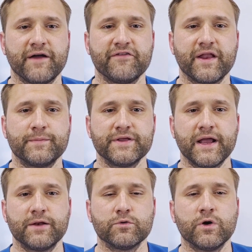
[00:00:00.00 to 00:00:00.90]
that
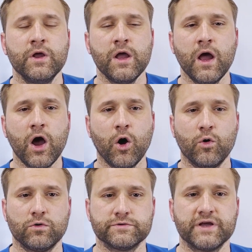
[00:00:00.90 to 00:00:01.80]
obtained. We'll
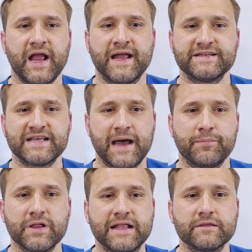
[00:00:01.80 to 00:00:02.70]
hold
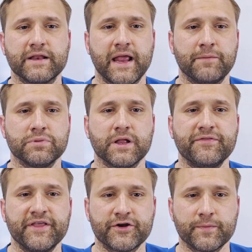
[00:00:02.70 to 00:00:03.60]
antiplatelet and blood
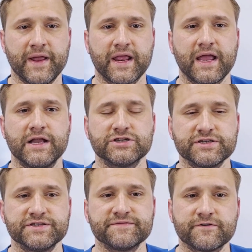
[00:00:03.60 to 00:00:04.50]
thinner
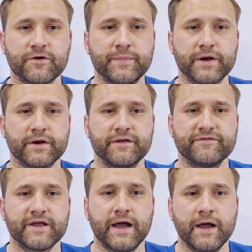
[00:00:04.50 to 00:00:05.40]
medications for a period of
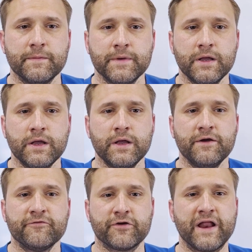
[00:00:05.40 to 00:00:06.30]
time.
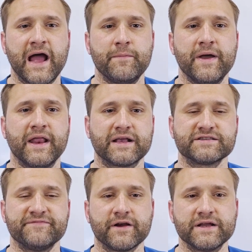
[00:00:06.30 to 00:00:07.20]
For diabetics,
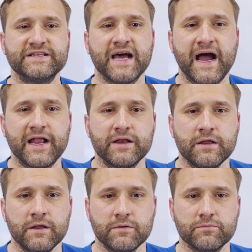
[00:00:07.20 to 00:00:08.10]
very tight
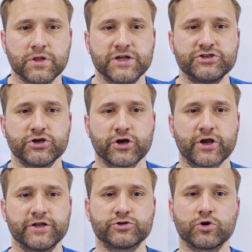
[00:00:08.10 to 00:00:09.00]
blood sugar
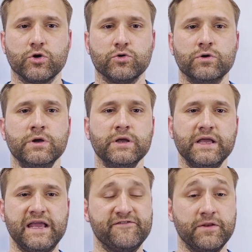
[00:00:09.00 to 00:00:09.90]
control,
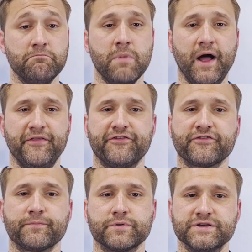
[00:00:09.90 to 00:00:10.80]
even
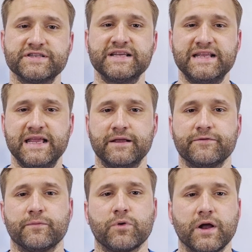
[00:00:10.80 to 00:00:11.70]
months preceding
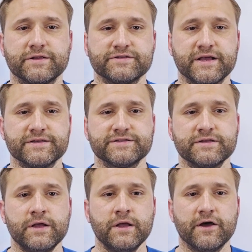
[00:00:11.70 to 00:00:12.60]
the process
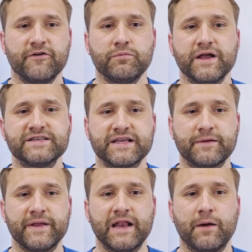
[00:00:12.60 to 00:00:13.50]
of placing a
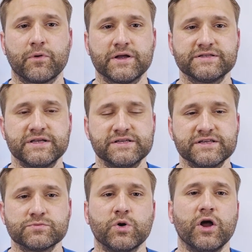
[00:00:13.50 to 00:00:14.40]
penile
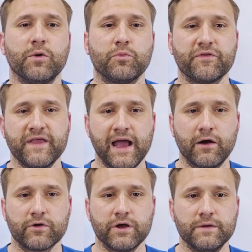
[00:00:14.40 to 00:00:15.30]
prosthesis will help with the
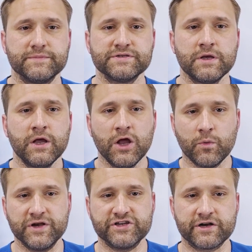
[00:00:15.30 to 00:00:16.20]
outcomes.
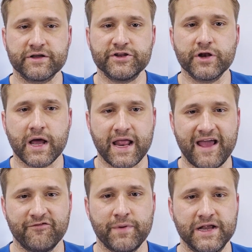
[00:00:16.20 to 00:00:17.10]
We generally do not
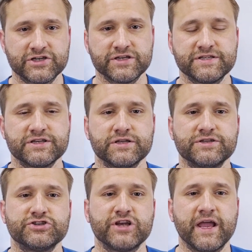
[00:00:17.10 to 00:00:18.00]
have patients
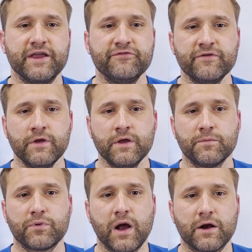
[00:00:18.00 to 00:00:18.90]
shave
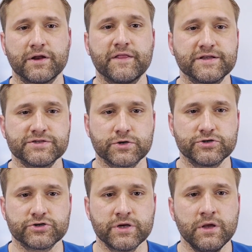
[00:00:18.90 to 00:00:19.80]
prior to the
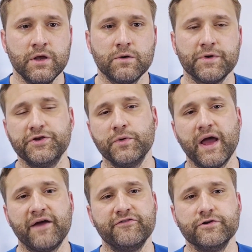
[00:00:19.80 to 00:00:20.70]
surgery. We do
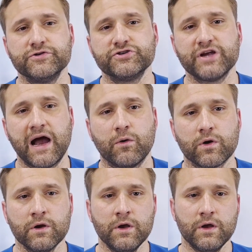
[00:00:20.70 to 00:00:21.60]
have you
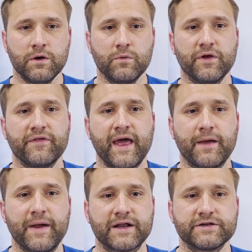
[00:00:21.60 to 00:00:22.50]
shower with
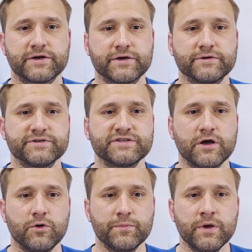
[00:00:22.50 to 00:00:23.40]
antibacterial
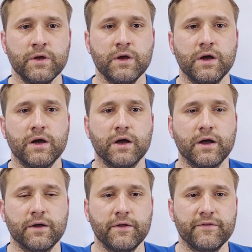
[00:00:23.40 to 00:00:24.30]
soap
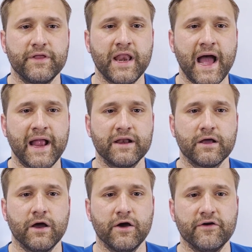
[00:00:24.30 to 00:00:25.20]
the night
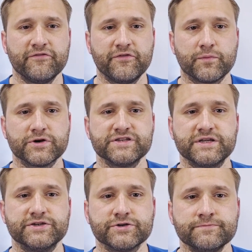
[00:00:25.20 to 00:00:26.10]
of the procedure.